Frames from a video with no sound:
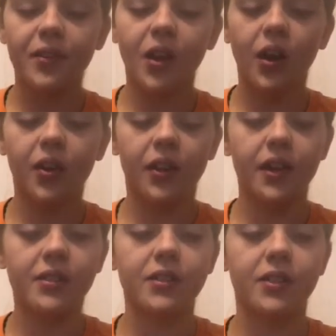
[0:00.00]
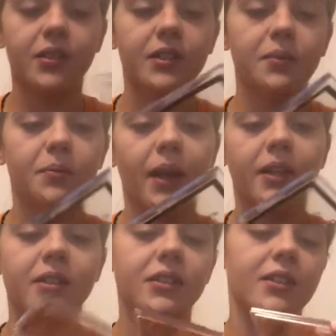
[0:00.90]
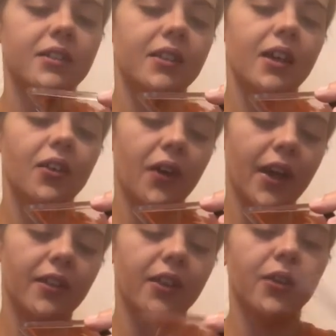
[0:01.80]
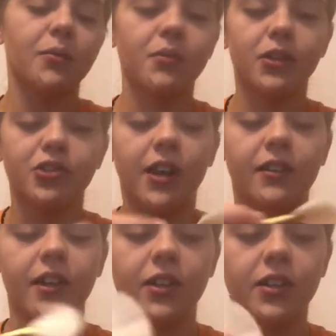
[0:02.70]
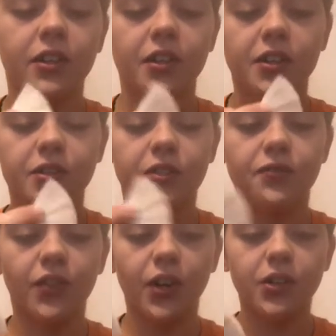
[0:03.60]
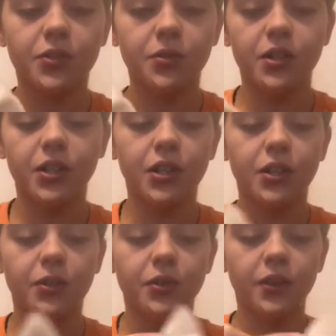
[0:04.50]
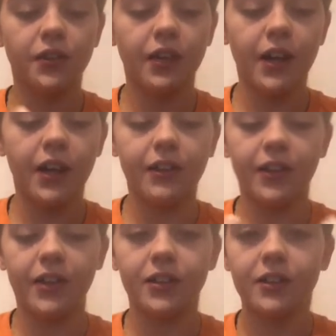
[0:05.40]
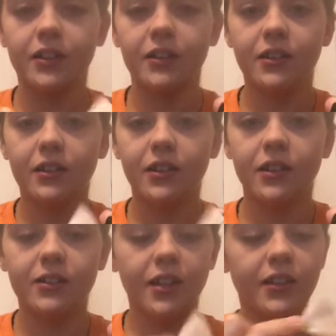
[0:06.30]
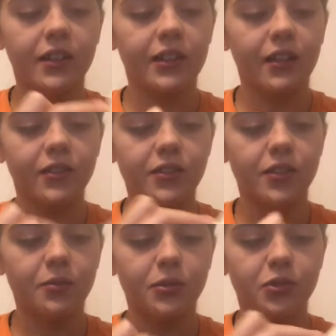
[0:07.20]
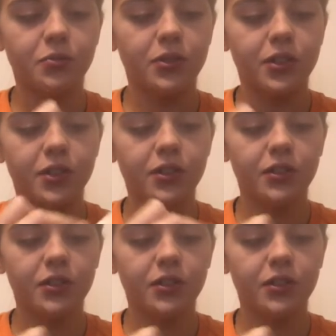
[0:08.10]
Alright, so I dipped back into this Hello Halo Blush Highlighter. So first we're going to do the highlighter, because I think that looks so much prettier.